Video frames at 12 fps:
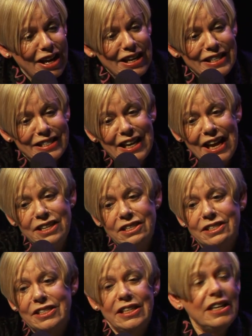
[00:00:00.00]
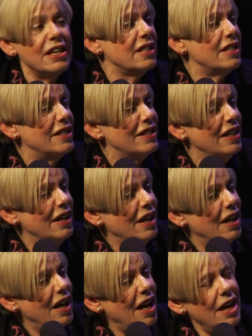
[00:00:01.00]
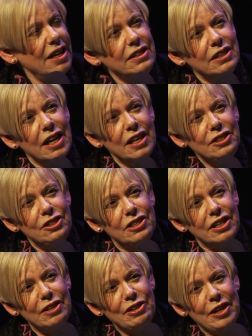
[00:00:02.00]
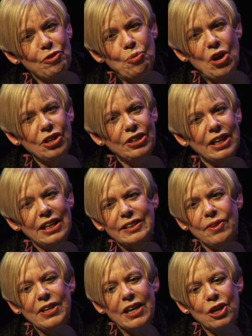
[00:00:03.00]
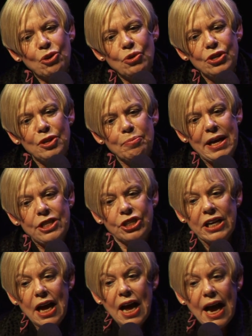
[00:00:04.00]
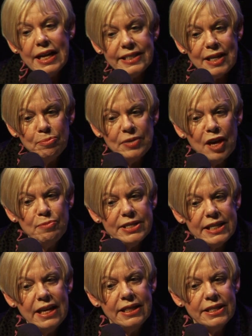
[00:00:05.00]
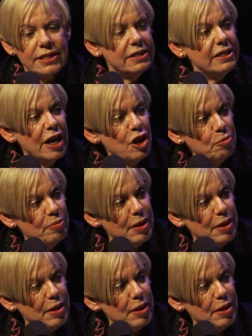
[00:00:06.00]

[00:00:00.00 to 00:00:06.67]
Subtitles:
and it's led to this, and a world, something I couldn't imagine. I sometimes say this to young